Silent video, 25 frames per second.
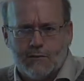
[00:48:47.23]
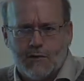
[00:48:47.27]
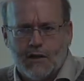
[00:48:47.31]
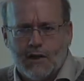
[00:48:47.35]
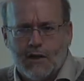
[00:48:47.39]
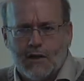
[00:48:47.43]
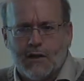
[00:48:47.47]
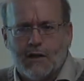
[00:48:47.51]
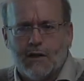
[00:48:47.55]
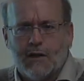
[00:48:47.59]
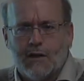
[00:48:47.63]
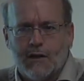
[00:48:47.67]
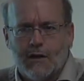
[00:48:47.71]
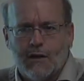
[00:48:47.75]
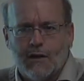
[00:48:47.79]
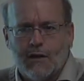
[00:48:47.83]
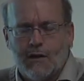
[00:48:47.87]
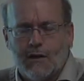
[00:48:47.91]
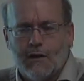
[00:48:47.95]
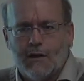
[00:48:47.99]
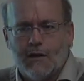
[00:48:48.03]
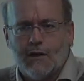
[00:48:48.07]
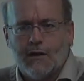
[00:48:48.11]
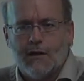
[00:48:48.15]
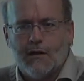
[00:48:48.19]
I'm
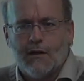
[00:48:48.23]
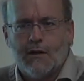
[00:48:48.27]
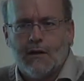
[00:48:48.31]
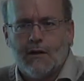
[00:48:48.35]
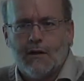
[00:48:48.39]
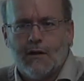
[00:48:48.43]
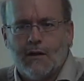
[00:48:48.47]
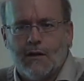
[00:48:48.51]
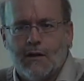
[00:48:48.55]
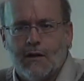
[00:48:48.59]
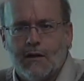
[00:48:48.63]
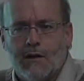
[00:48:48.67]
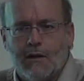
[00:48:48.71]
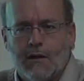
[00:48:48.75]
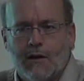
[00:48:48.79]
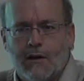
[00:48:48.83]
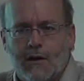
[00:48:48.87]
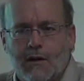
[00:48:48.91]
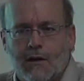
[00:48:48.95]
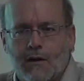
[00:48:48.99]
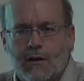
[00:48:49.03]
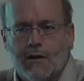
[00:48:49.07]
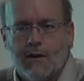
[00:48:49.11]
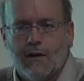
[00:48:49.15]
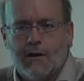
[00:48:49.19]

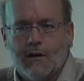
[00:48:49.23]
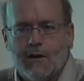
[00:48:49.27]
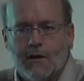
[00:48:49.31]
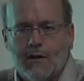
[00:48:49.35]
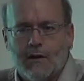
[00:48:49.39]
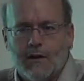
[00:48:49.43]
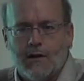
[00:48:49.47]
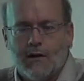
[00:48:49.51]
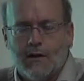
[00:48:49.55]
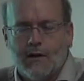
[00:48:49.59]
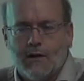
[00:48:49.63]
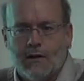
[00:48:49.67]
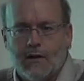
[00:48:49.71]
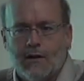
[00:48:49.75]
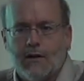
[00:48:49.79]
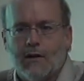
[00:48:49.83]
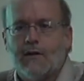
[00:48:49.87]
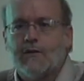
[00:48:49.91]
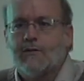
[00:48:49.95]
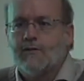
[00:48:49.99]
director of building and grounds.